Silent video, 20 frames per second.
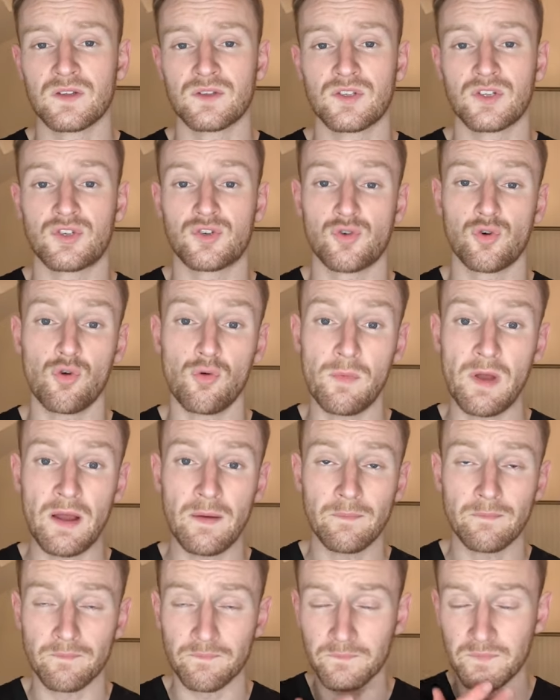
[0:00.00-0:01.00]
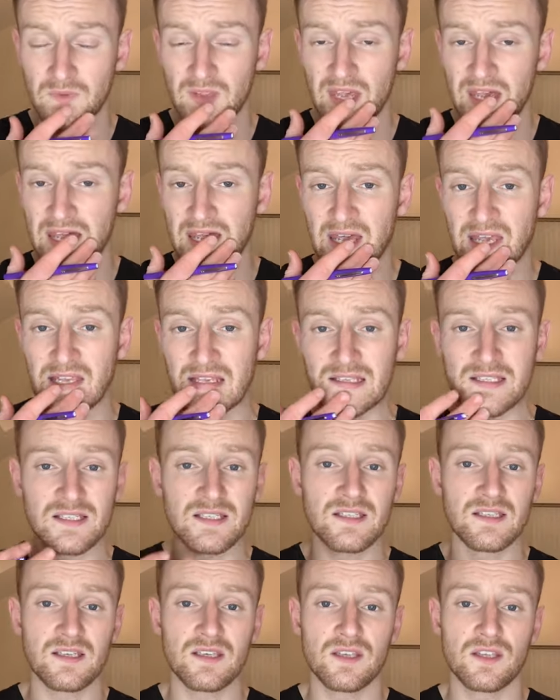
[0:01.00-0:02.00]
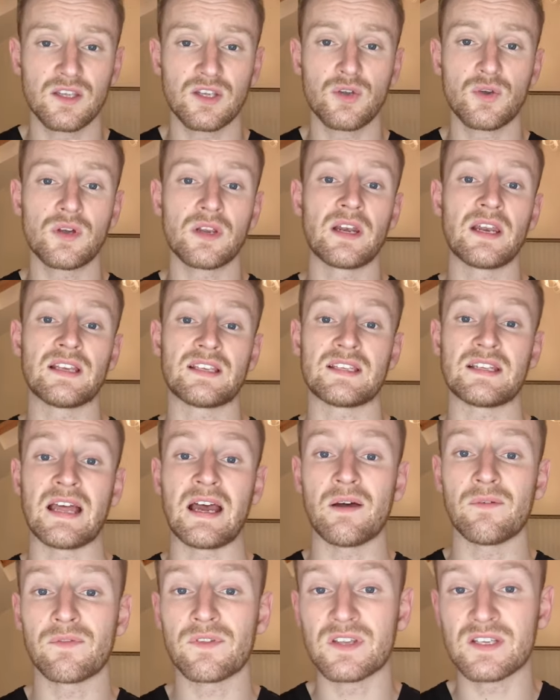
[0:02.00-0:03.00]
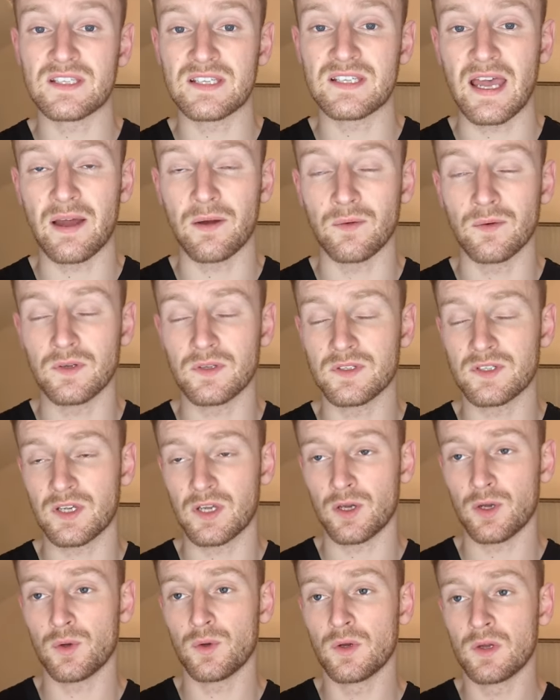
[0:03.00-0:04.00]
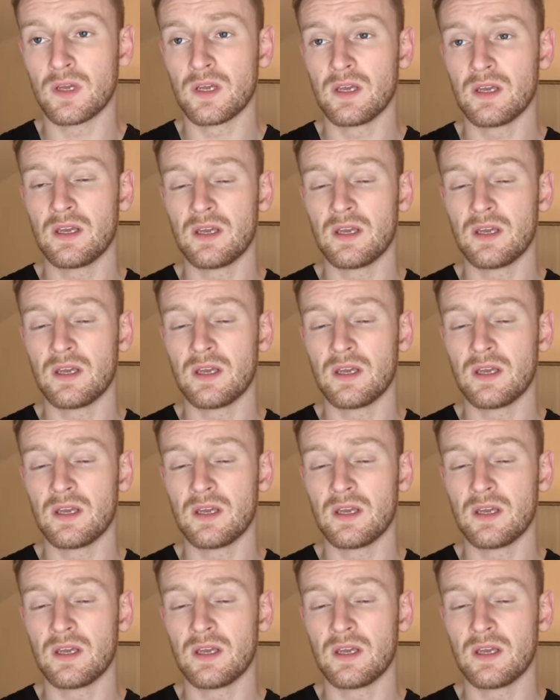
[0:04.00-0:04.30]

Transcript: to trauma, is you can listen out for the sound. So,